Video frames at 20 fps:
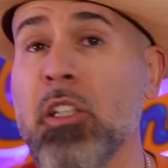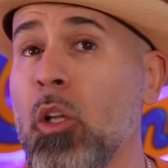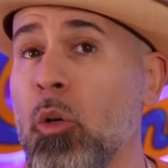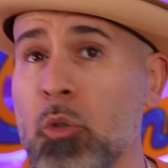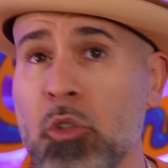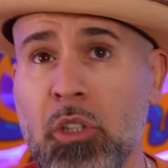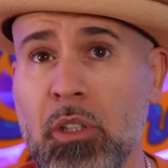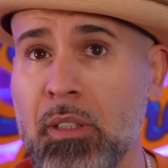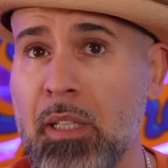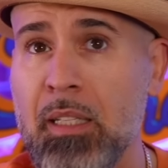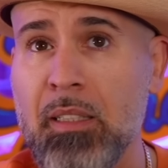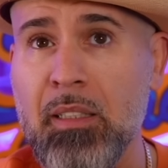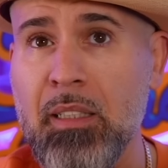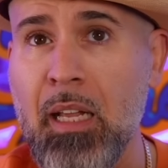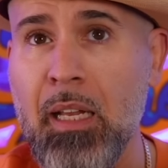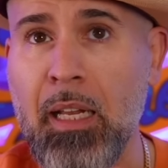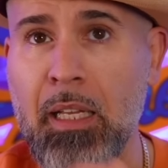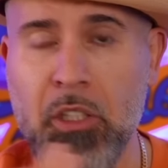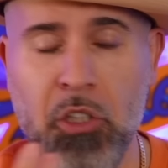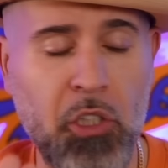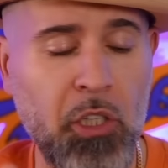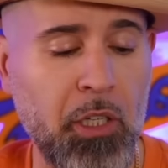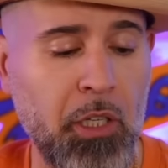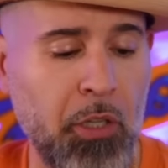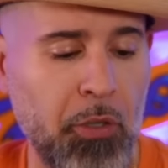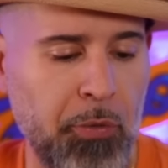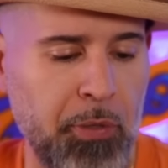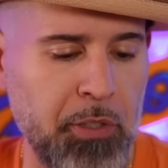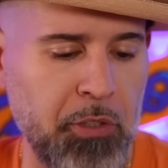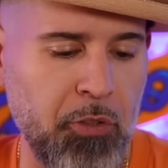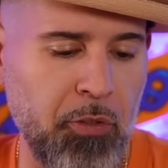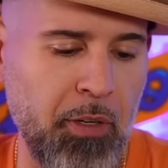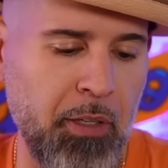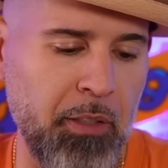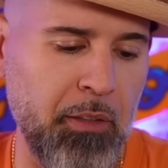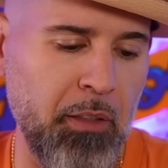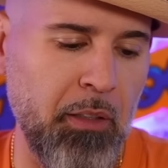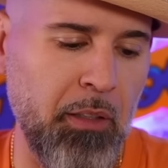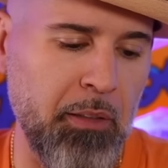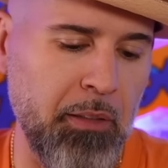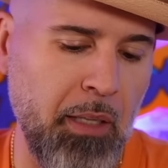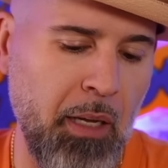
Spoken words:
lotion. That's not like chicken grease or anything like